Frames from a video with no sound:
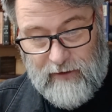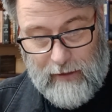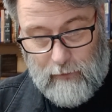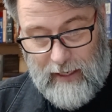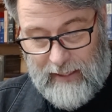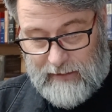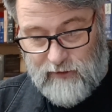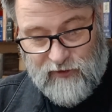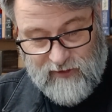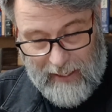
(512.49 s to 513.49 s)
That way I can
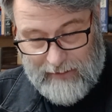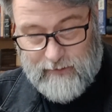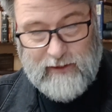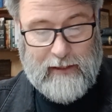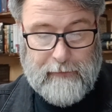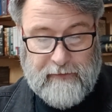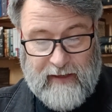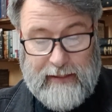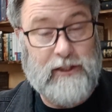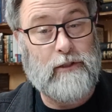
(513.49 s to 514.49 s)
cite them if
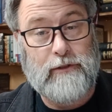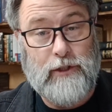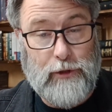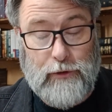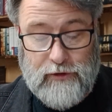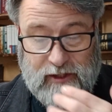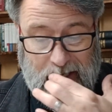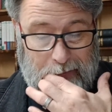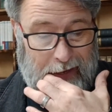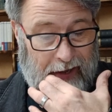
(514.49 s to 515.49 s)
I do use
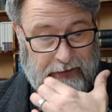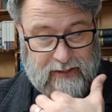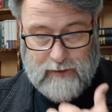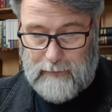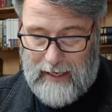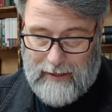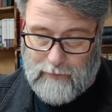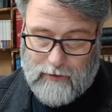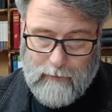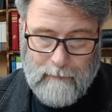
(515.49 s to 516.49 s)
them out of this
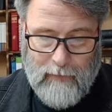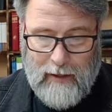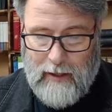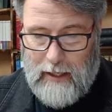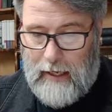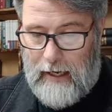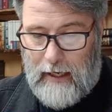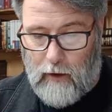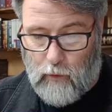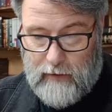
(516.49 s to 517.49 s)
Bible.
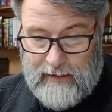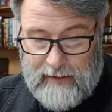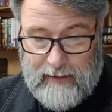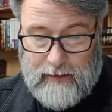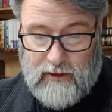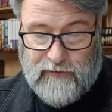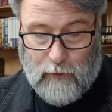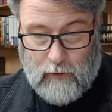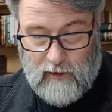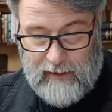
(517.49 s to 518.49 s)
Readings
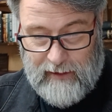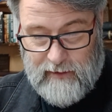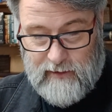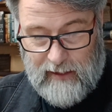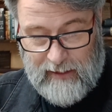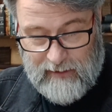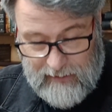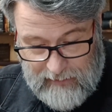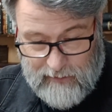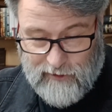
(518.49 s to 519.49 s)
for Lent and
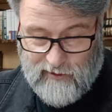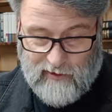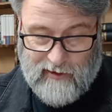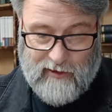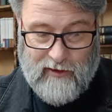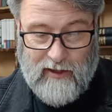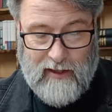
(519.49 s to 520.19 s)
Easter.